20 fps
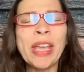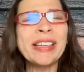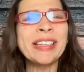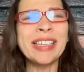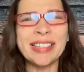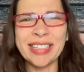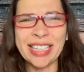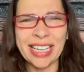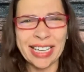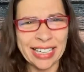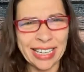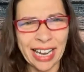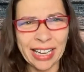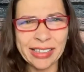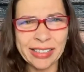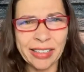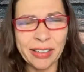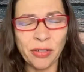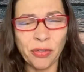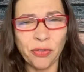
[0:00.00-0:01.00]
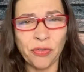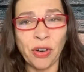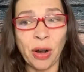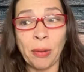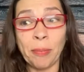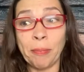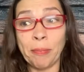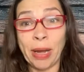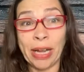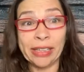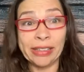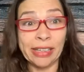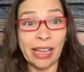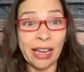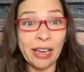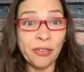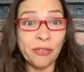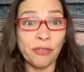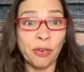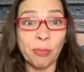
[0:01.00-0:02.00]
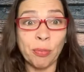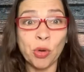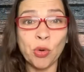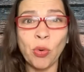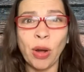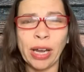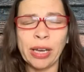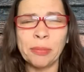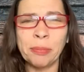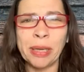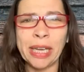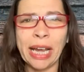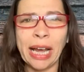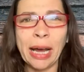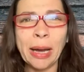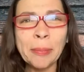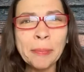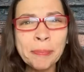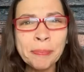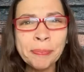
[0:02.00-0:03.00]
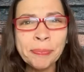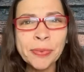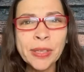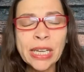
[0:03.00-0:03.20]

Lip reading: disconnected from my life, from who I had become.